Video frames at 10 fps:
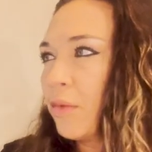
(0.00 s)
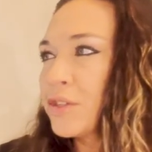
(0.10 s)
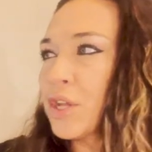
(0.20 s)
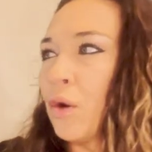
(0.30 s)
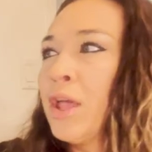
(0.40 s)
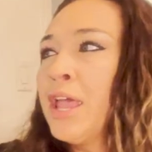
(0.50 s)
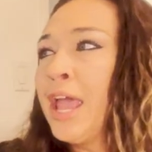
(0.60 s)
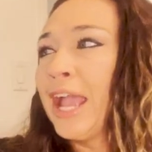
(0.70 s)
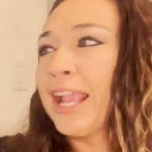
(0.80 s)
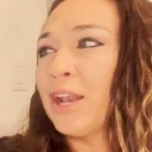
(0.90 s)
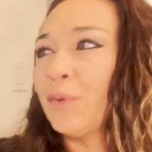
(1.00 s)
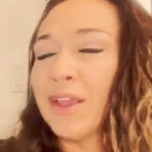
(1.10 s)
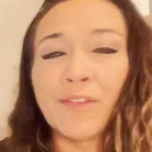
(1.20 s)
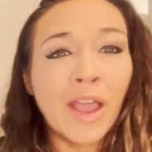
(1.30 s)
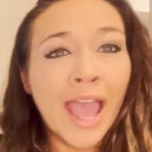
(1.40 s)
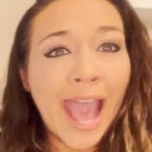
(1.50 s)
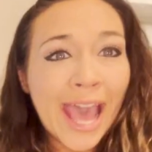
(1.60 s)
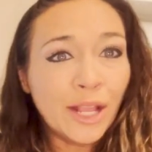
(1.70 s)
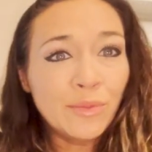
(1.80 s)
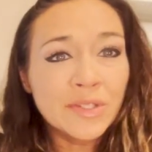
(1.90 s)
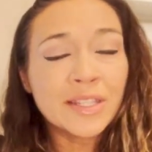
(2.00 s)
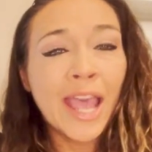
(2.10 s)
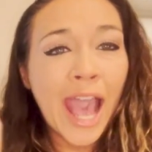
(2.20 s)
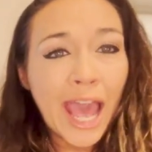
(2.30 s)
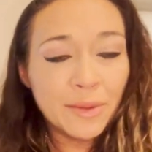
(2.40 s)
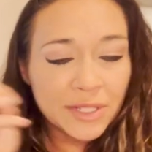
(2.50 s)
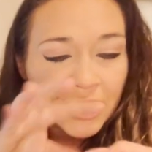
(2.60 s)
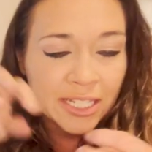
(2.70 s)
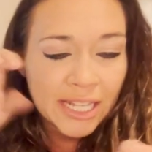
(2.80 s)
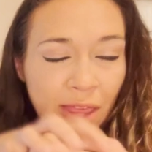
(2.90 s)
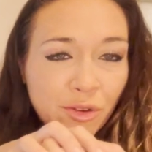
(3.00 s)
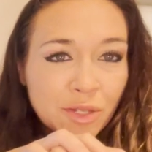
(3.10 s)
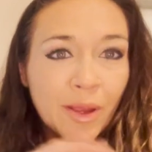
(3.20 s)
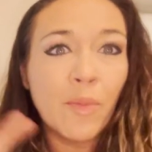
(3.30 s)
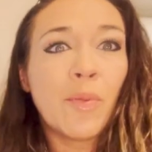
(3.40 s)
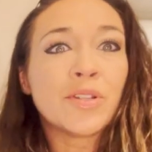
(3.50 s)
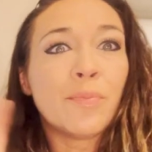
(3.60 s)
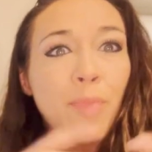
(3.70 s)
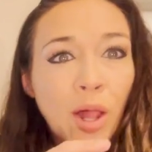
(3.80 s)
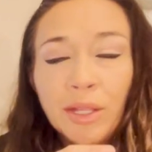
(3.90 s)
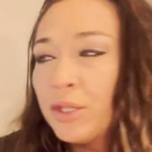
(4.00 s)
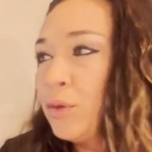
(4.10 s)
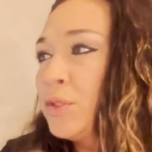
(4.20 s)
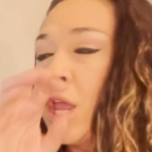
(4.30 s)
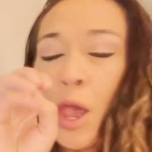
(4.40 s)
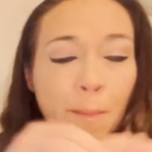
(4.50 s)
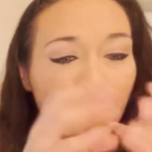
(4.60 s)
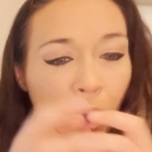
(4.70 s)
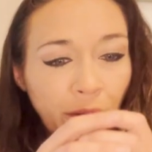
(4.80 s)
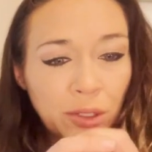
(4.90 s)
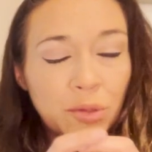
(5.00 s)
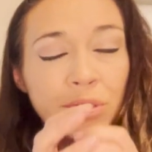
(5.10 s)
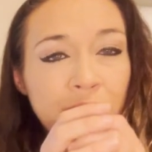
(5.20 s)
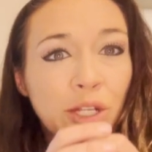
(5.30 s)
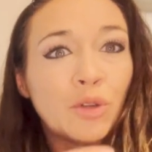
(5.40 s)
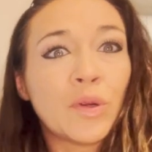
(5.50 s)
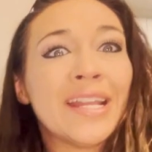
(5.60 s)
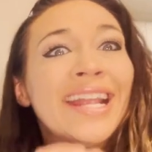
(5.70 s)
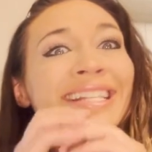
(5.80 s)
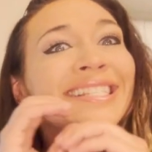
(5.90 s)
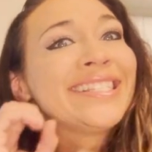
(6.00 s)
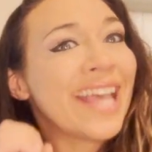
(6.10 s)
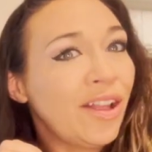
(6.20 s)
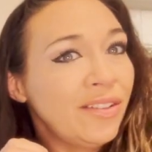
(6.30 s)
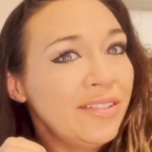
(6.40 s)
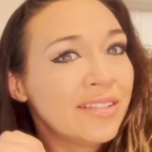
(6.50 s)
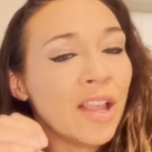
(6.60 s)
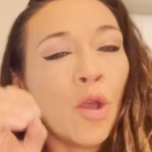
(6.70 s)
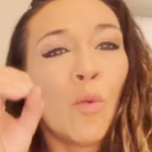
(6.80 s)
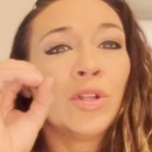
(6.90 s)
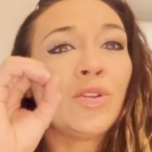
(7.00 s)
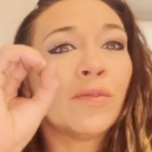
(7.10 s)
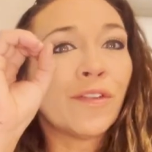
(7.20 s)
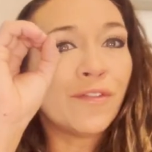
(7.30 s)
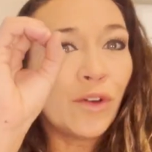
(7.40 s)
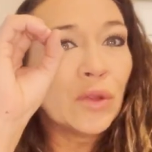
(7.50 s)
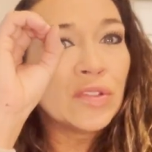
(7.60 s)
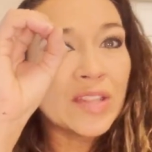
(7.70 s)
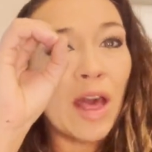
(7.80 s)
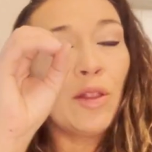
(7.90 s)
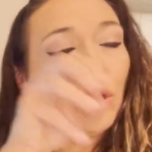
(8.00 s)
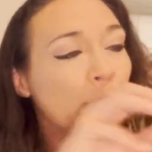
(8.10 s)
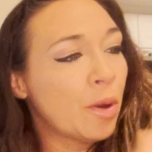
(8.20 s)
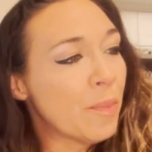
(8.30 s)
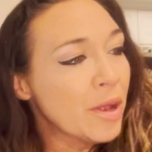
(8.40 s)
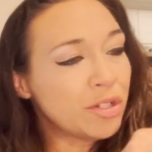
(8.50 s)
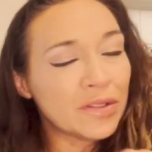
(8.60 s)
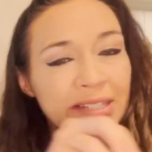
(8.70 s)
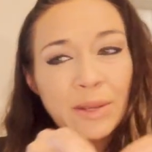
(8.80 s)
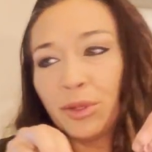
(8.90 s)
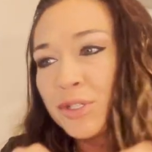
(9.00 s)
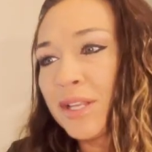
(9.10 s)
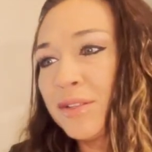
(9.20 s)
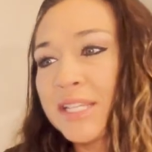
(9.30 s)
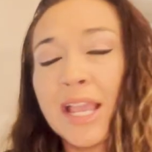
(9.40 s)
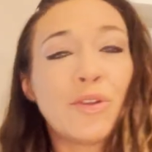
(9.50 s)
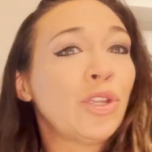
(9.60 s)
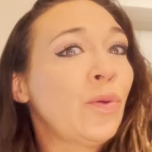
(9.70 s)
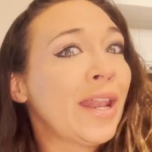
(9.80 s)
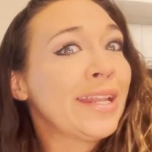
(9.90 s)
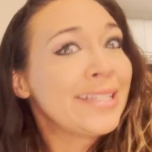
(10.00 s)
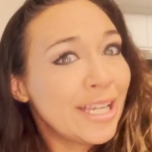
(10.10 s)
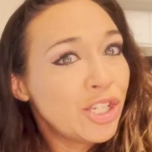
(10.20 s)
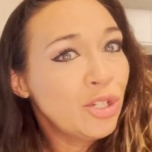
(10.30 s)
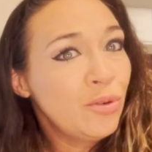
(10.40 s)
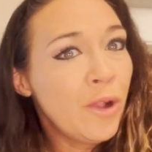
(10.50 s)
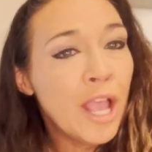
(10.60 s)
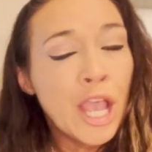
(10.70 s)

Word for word: So again, we have atoms. Atoms stick together to make up a bunch of molecules. Molecules can create cells. Once you have a full cell, you put a bunch of similar cells together, you get a tissue.